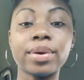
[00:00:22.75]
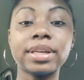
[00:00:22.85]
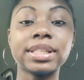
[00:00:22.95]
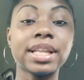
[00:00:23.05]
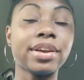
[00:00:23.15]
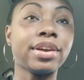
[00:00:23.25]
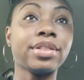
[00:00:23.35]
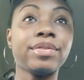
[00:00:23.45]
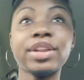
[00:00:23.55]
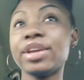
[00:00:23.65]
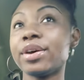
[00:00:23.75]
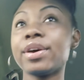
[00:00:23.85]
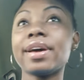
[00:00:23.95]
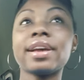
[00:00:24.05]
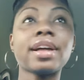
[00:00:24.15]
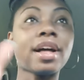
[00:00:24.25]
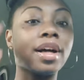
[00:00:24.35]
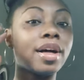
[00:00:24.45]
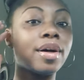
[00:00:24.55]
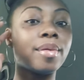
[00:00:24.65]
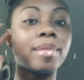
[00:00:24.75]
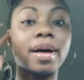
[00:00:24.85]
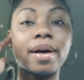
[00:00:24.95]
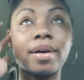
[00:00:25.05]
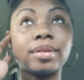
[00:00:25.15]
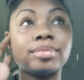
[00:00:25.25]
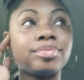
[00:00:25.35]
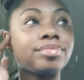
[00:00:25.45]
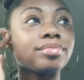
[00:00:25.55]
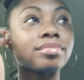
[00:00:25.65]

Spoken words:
When is there another video gonna come?